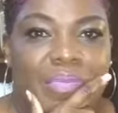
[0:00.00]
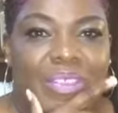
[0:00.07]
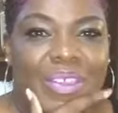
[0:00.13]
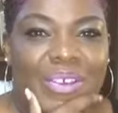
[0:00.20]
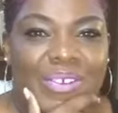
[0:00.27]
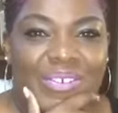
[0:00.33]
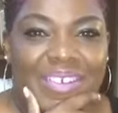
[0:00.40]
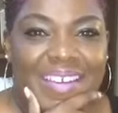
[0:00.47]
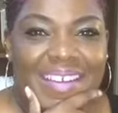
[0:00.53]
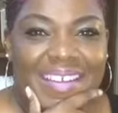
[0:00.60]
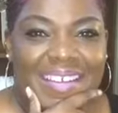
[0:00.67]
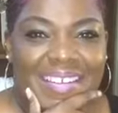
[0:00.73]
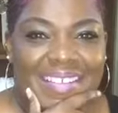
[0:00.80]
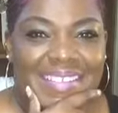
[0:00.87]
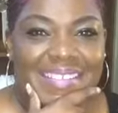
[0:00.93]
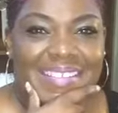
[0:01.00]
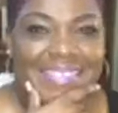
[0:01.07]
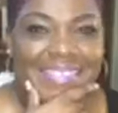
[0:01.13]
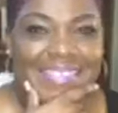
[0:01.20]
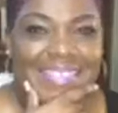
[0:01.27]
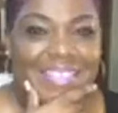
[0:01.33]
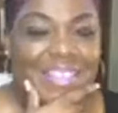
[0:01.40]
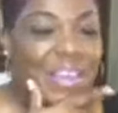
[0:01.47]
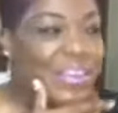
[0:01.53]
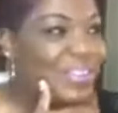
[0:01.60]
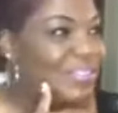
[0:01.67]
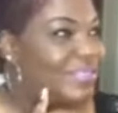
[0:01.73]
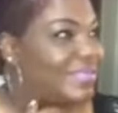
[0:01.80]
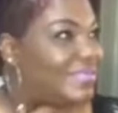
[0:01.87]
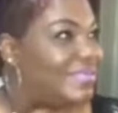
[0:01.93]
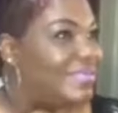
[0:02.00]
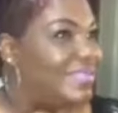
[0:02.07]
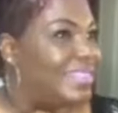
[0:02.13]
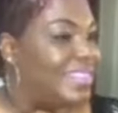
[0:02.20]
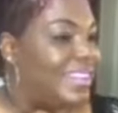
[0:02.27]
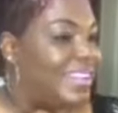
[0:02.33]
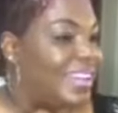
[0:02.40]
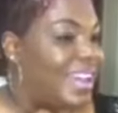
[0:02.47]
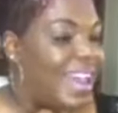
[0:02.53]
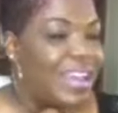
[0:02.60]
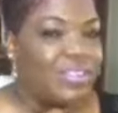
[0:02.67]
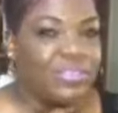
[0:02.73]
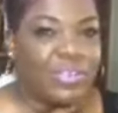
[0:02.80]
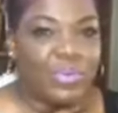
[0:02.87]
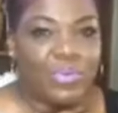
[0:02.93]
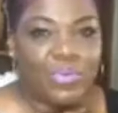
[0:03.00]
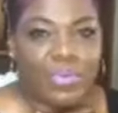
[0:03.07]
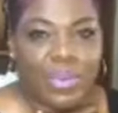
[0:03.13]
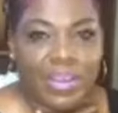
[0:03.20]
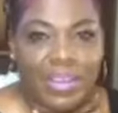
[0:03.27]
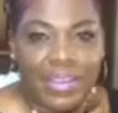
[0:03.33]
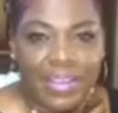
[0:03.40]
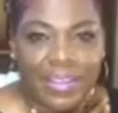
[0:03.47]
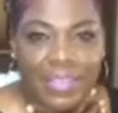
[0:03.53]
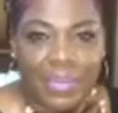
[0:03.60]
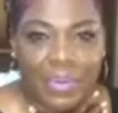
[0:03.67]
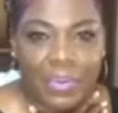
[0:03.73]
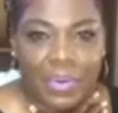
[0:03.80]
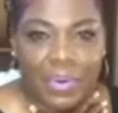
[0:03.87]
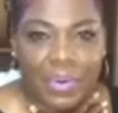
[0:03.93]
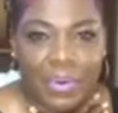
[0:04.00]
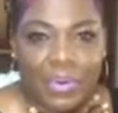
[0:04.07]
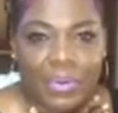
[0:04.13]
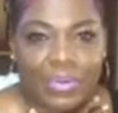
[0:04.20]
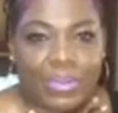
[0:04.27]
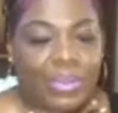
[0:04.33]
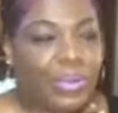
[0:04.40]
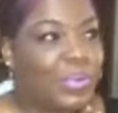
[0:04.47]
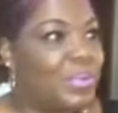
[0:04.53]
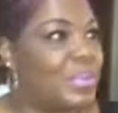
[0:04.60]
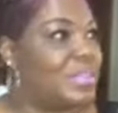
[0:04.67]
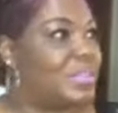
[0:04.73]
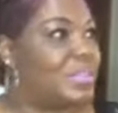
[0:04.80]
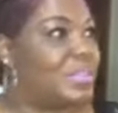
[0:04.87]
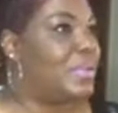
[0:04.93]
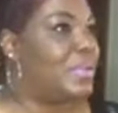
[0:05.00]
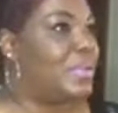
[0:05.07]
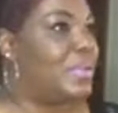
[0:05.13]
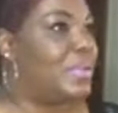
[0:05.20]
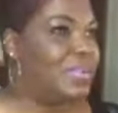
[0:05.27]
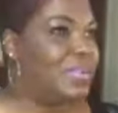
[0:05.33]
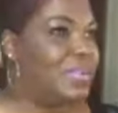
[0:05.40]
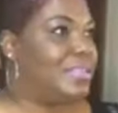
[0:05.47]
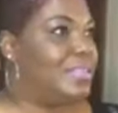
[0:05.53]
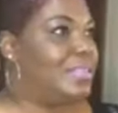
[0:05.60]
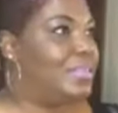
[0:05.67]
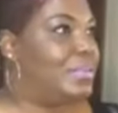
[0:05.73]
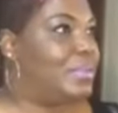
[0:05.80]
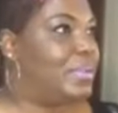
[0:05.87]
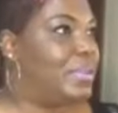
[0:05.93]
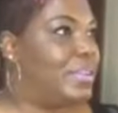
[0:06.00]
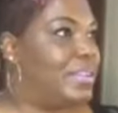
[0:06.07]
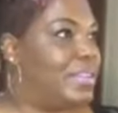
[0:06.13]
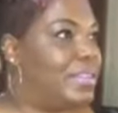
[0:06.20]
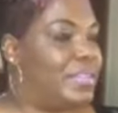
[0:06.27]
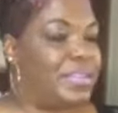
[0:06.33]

All right. So, I don't know what in the world was going on with